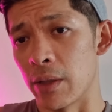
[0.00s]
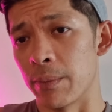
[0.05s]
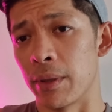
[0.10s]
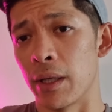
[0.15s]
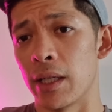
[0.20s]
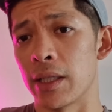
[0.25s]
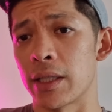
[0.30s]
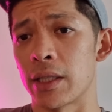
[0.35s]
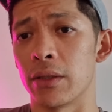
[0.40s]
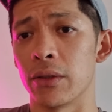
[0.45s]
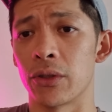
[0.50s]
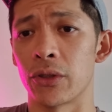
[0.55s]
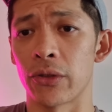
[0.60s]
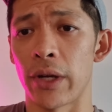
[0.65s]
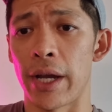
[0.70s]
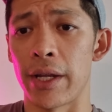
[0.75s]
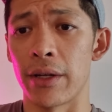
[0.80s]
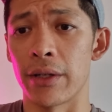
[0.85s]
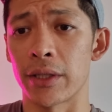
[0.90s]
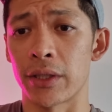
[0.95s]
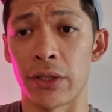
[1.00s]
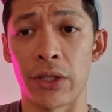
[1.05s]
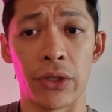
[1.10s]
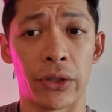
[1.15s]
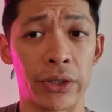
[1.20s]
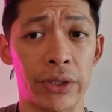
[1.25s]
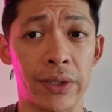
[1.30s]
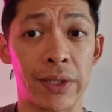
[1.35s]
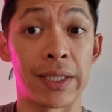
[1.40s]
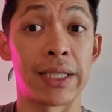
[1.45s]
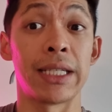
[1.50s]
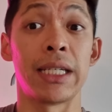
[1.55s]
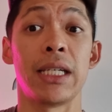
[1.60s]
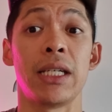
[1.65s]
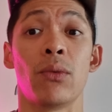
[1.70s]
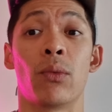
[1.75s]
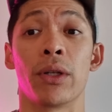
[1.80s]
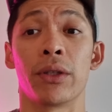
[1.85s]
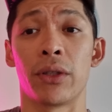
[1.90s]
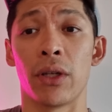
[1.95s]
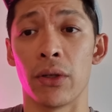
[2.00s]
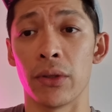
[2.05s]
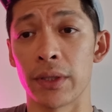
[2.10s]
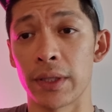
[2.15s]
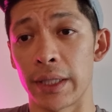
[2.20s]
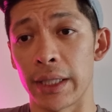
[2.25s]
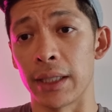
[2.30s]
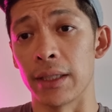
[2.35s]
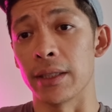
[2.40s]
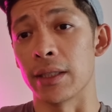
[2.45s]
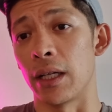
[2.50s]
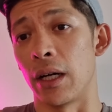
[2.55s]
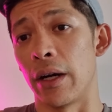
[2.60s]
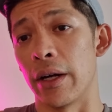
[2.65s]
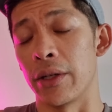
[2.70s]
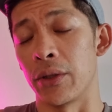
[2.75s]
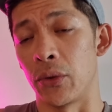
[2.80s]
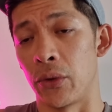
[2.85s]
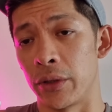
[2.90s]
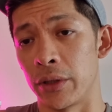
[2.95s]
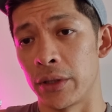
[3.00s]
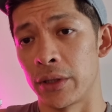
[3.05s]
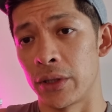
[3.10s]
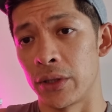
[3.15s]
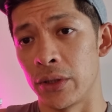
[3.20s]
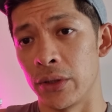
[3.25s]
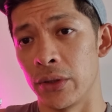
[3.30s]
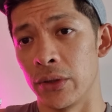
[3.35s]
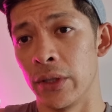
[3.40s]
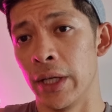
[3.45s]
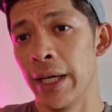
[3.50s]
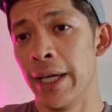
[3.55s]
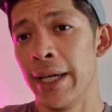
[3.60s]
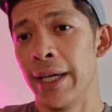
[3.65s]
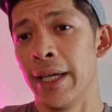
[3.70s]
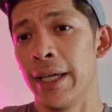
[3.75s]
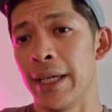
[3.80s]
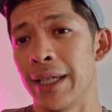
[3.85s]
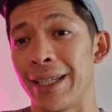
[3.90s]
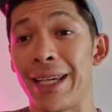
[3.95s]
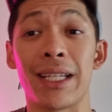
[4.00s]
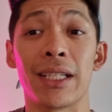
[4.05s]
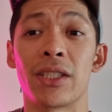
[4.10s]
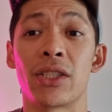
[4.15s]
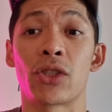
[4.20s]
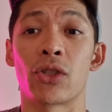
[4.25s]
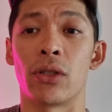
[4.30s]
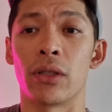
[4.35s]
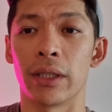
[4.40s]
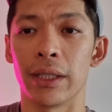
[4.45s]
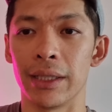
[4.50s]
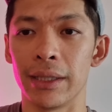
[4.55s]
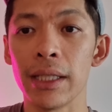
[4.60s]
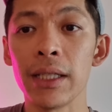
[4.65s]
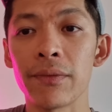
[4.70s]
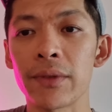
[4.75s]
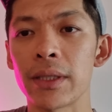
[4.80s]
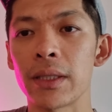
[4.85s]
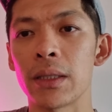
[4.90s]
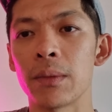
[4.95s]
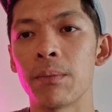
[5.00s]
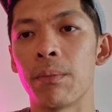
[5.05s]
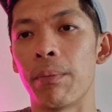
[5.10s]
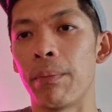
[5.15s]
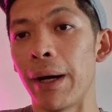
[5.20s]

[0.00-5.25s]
a personal trainer so you can see what those things are in order to get a stronger lift.